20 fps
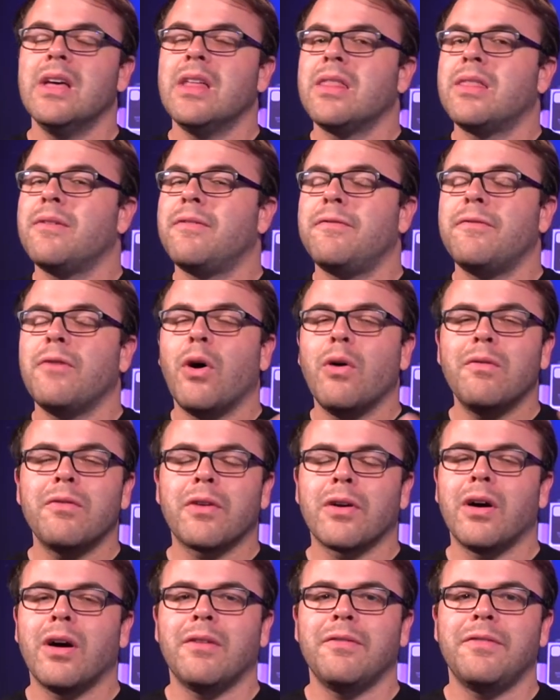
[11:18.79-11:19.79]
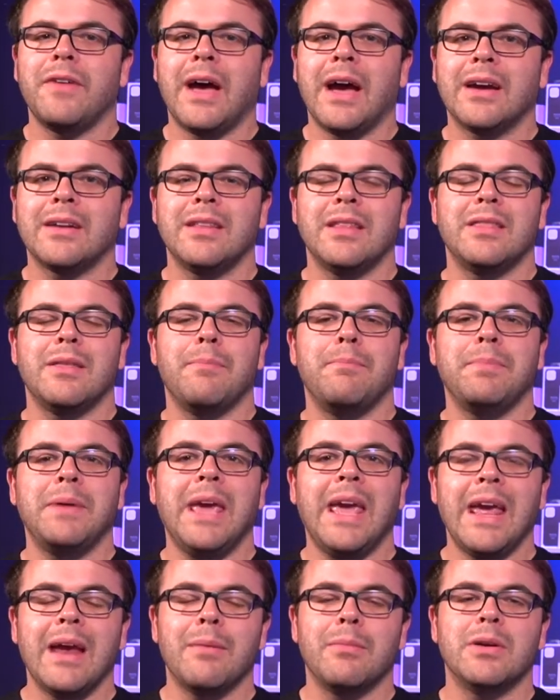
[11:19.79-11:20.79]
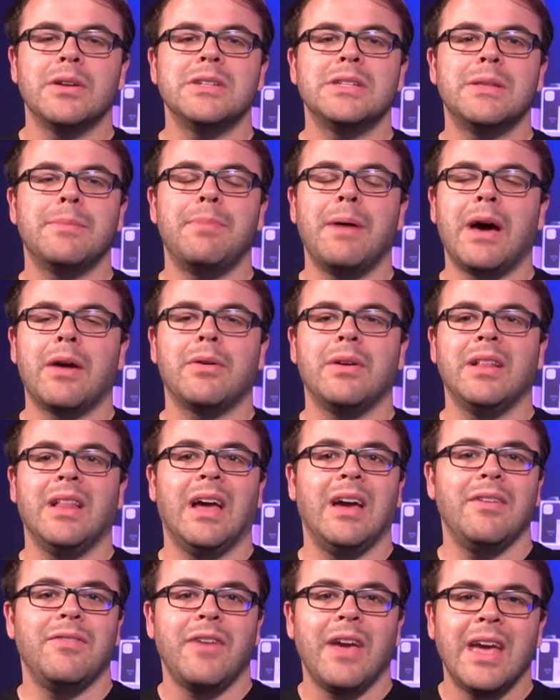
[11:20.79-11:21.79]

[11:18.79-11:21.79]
The overall fact that the cameras, the battery life,